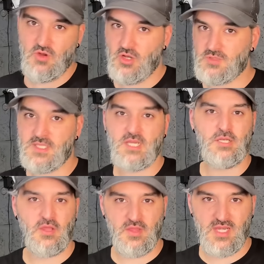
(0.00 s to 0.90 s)
owes me
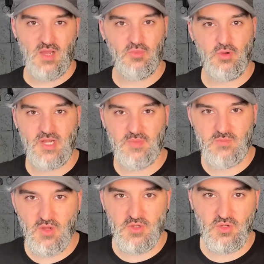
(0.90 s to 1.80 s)
nothing now. I bought in a big
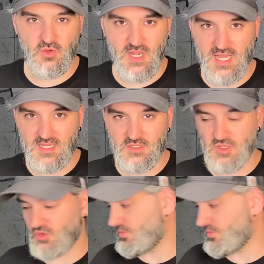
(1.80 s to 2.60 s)
bundle and sold them